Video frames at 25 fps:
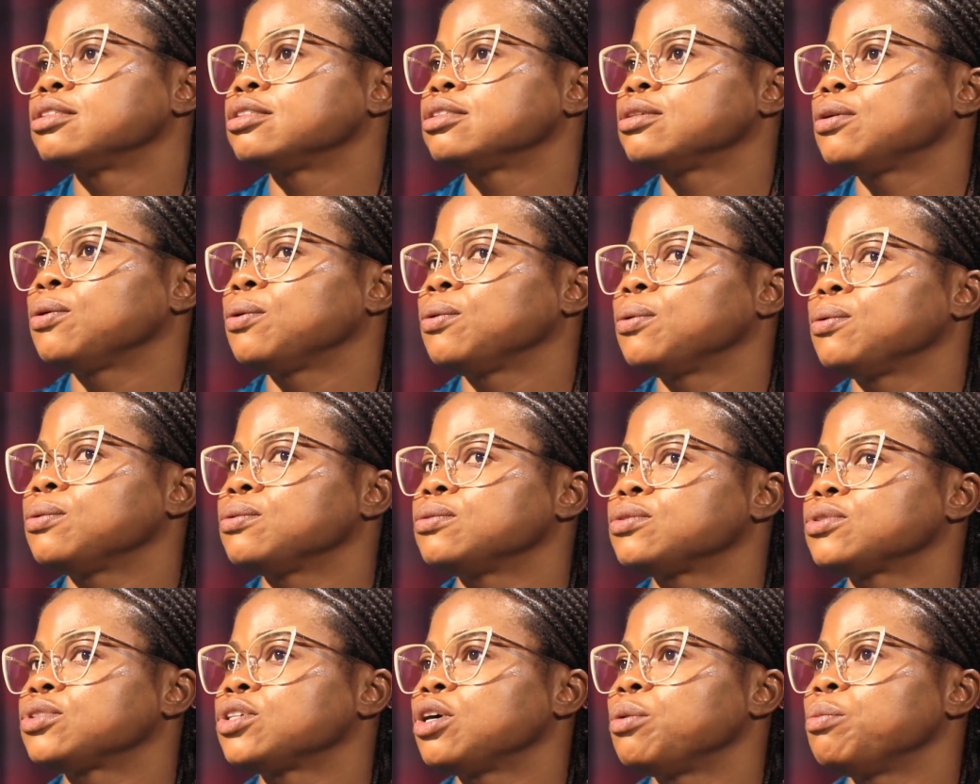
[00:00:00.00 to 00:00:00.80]

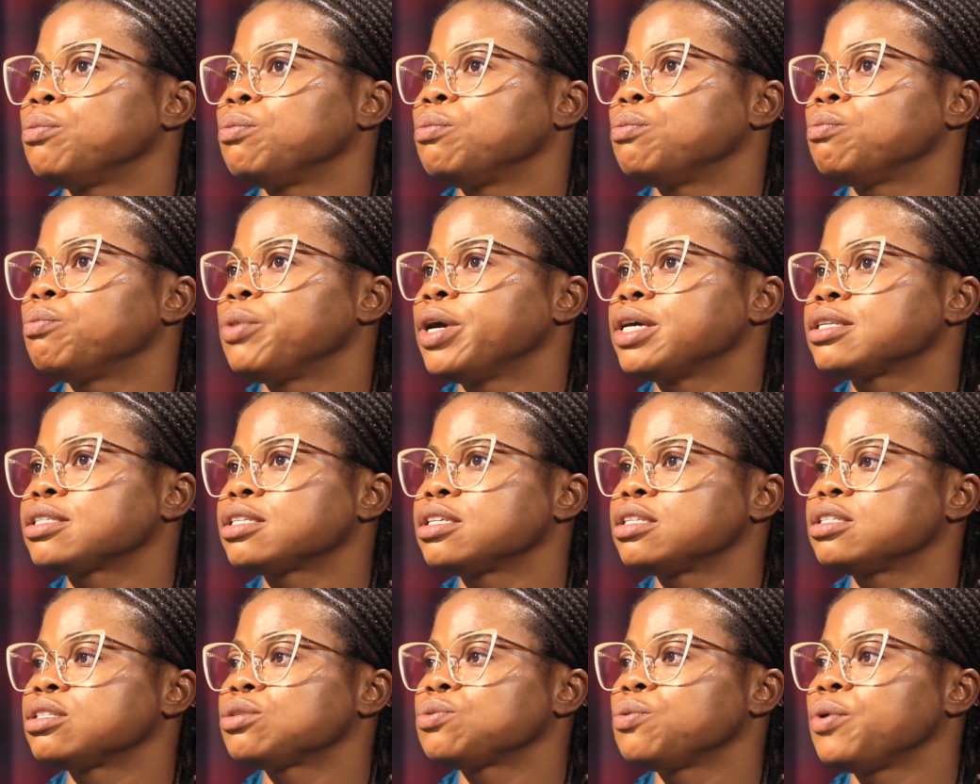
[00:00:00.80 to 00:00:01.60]
So some
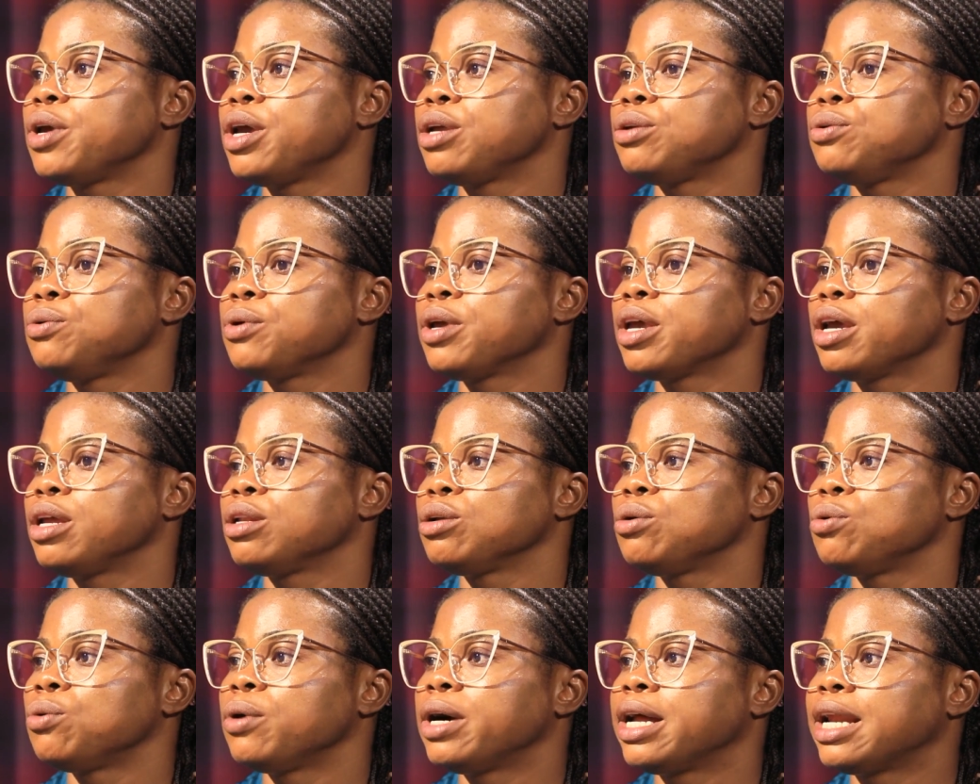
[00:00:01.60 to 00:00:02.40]
persons where you
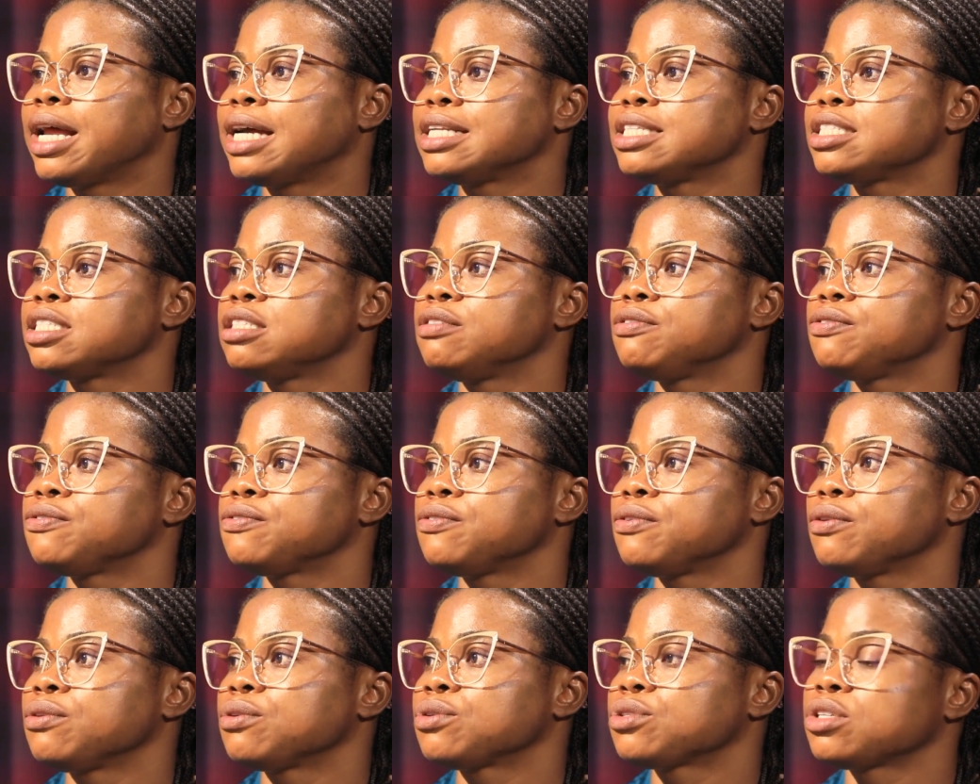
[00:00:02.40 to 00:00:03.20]
can go and achieve
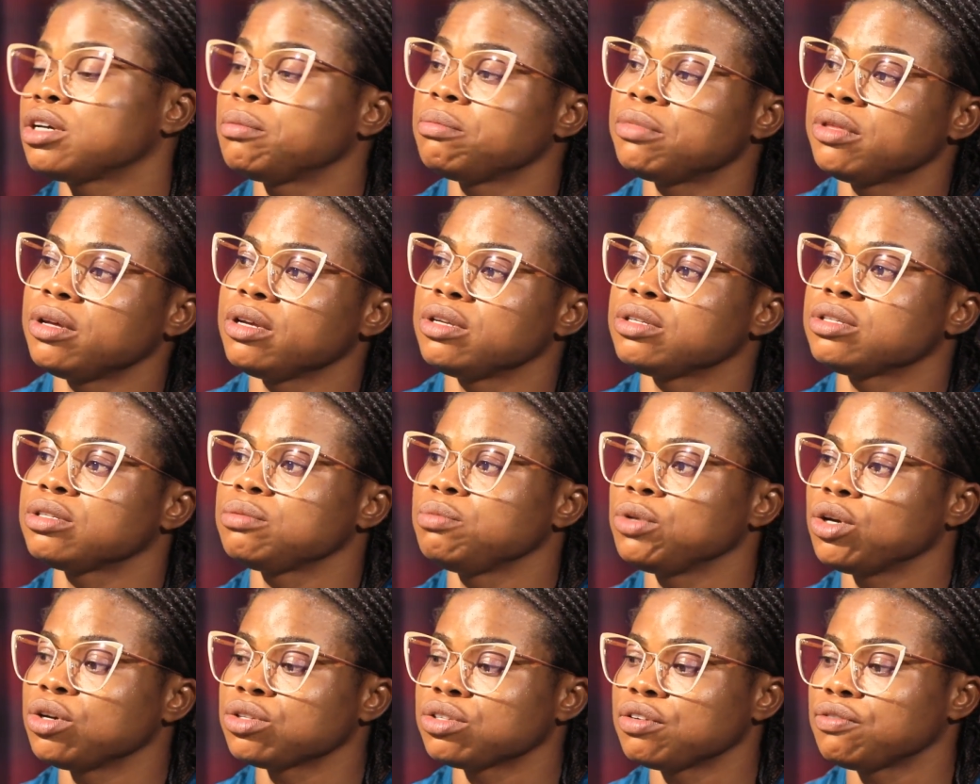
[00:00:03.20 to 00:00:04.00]
some
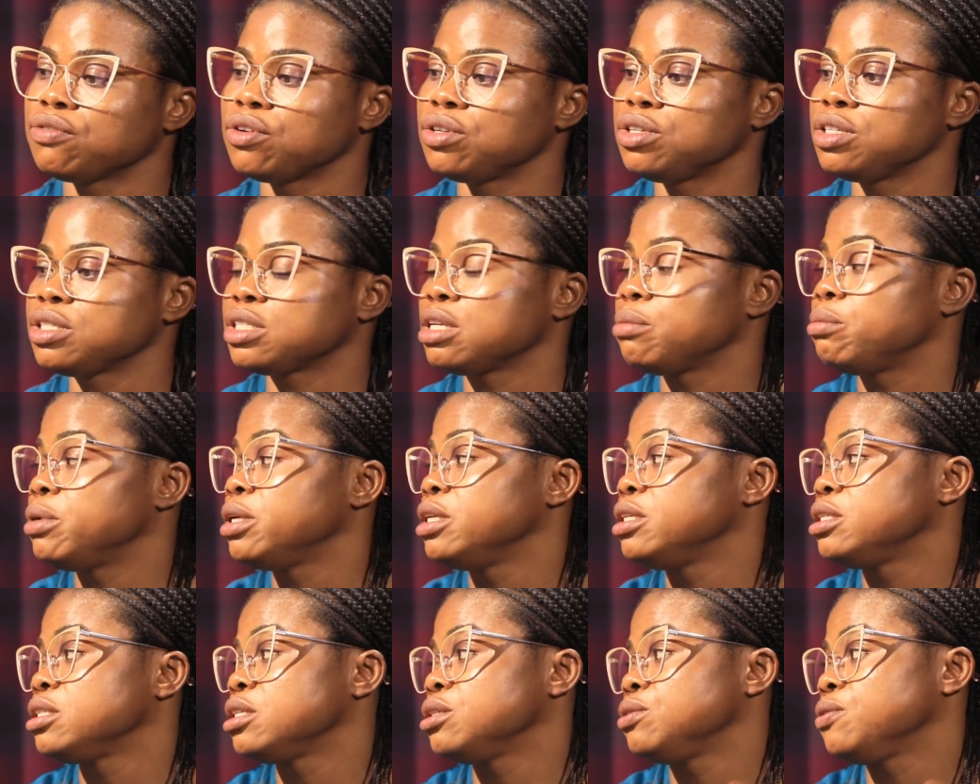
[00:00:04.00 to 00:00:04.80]
things because of your
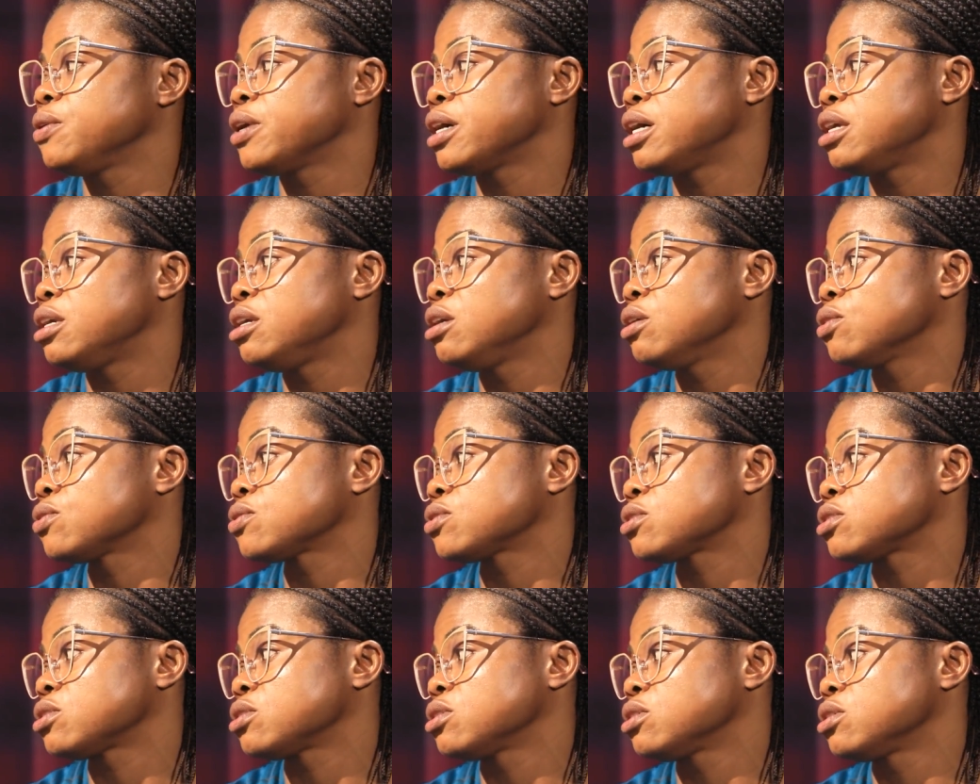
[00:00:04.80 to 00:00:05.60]
disability, you
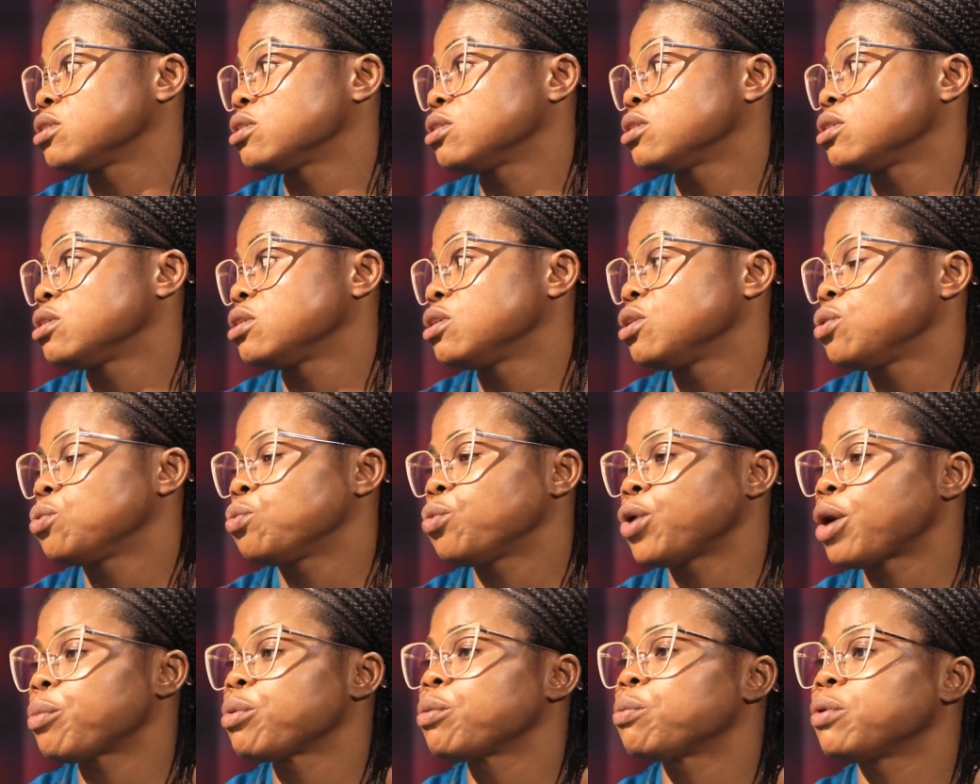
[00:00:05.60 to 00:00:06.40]
cannot.
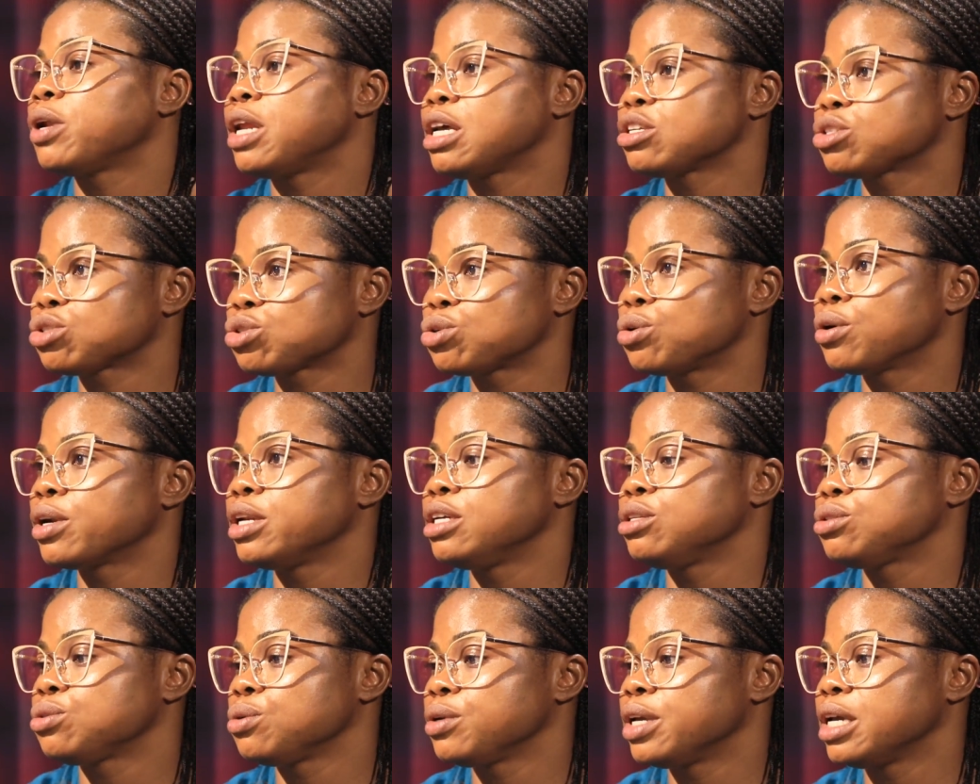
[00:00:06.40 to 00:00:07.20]
Where people are
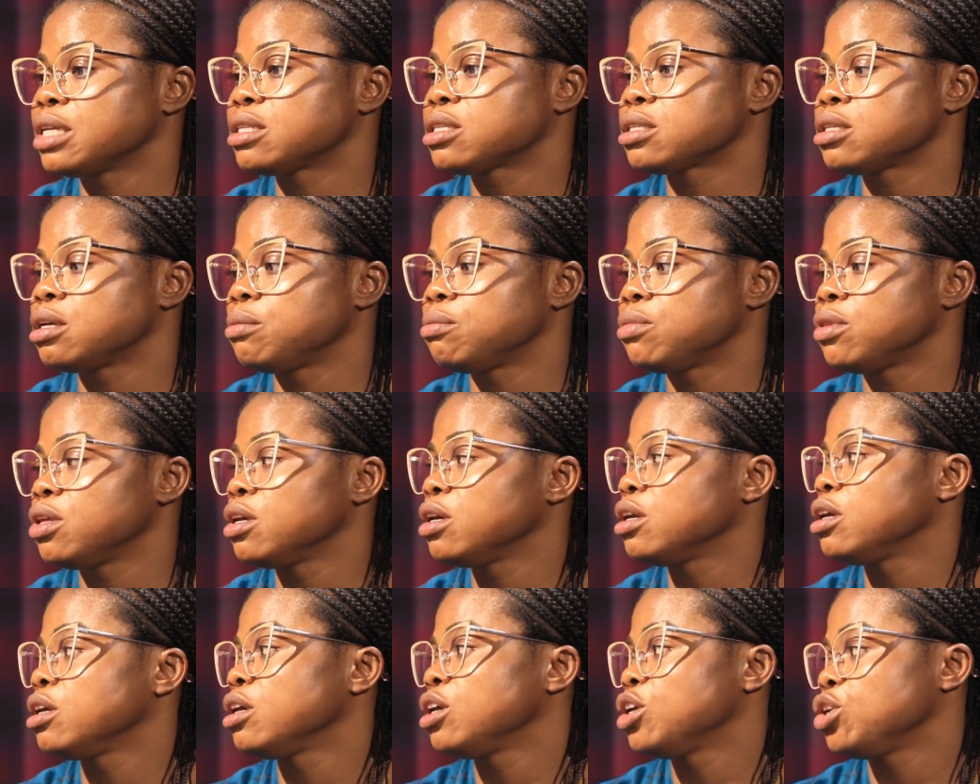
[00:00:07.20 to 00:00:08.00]
struggling to get
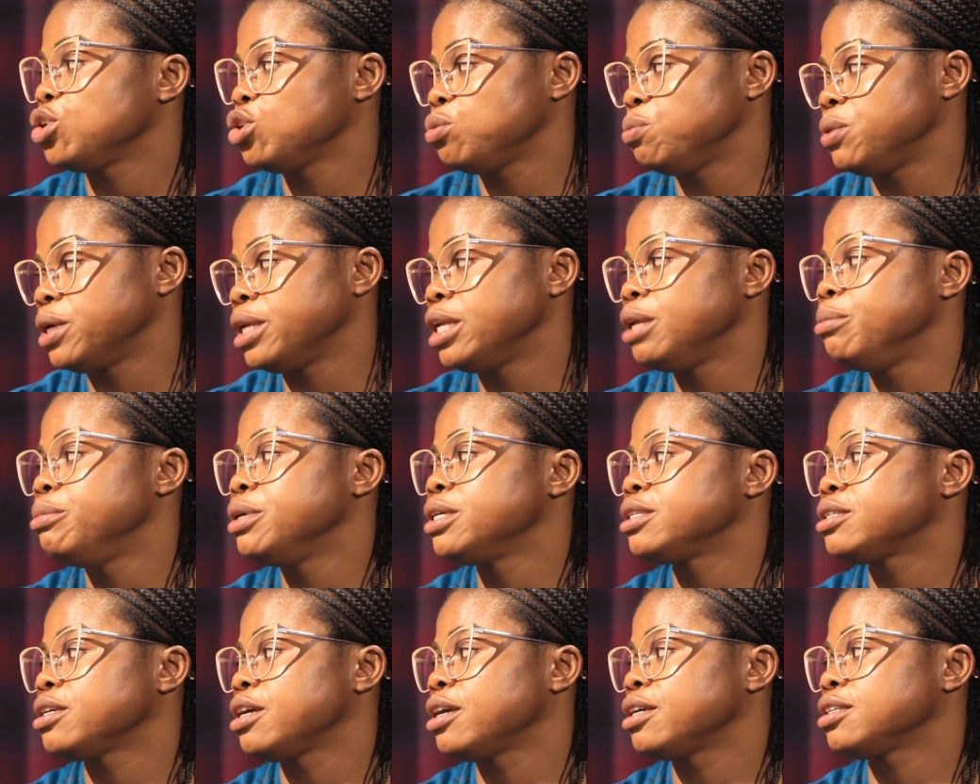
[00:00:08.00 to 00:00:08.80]
something, you'll be
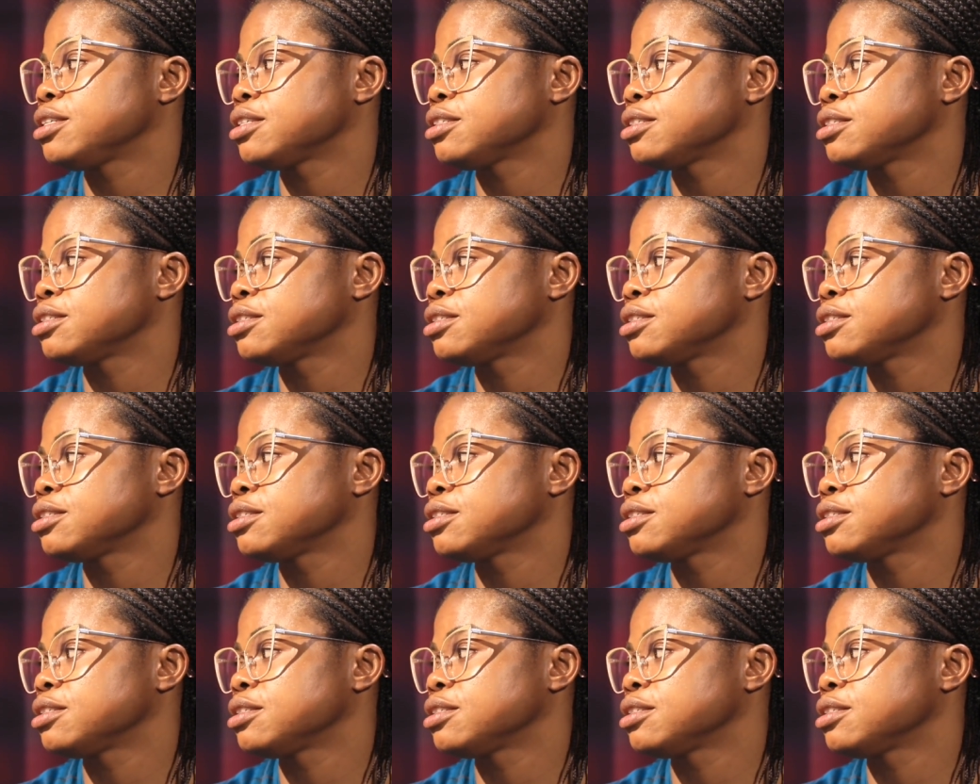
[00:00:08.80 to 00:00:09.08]
limited.